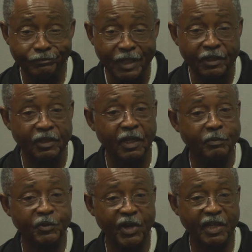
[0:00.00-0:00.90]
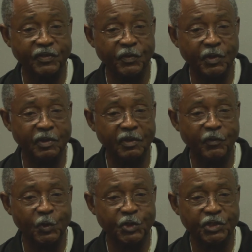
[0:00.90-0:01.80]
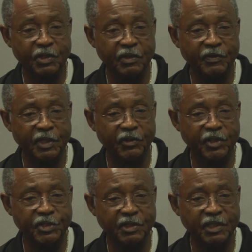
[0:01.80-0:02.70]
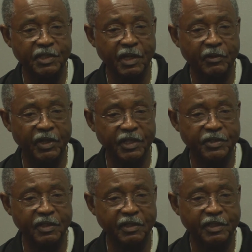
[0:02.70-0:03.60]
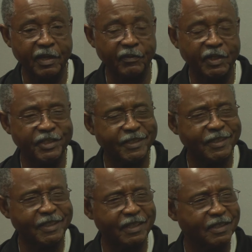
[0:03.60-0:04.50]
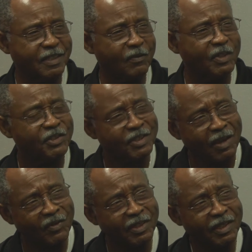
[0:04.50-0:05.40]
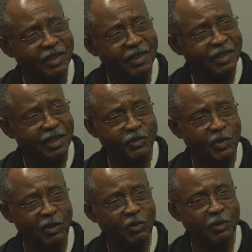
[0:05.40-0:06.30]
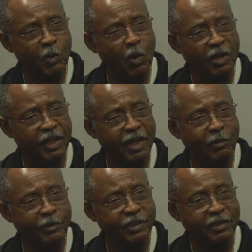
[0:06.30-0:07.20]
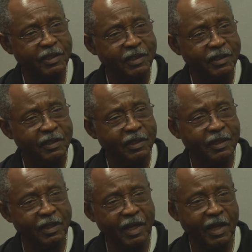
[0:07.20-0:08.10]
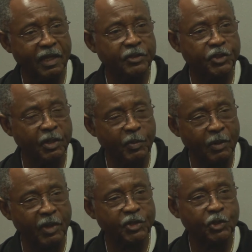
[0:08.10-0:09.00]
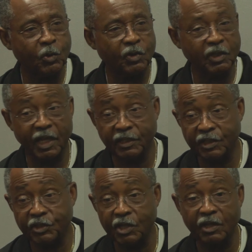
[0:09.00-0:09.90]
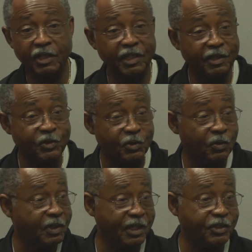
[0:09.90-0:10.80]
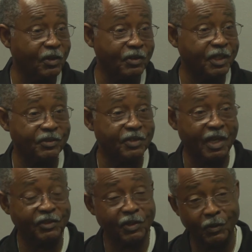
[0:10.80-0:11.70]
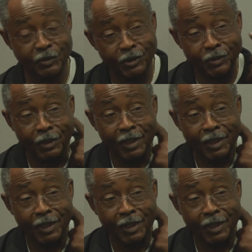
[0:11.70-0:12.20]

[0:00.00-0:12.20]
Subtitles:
Ended up transferring the first year of integration desegregation in 76, 77, and that's when I went to Milwaukee Hamilton. And I had a chip on my shoulder like these young kids do, and I tell kids that though too.